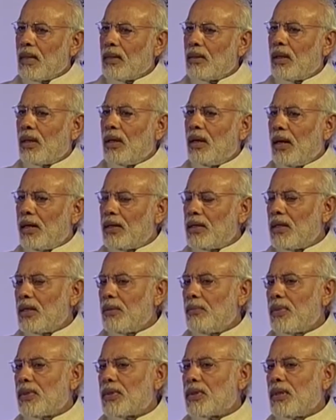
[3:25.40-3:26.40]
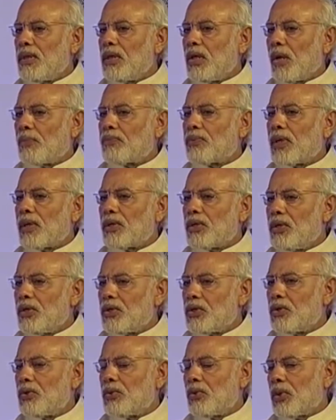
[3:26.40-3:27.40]
the legitimacy of such
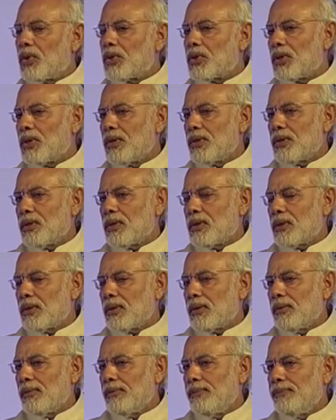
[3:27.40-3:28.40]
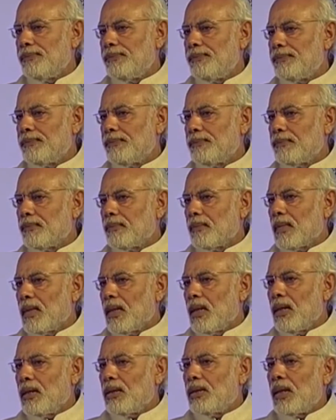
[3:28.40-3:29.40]
institutions,
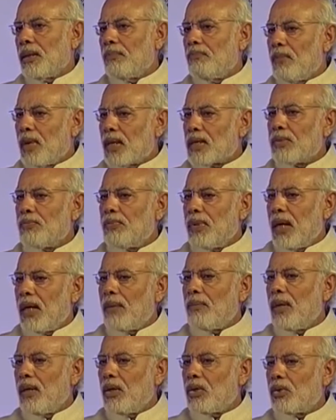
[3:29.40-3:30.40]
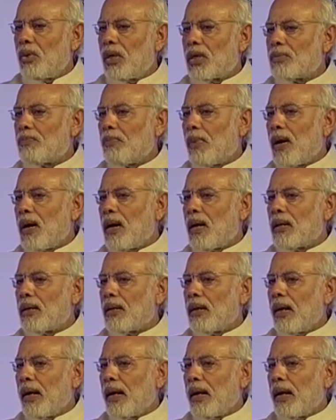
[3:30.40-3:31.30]
they must be able to aspire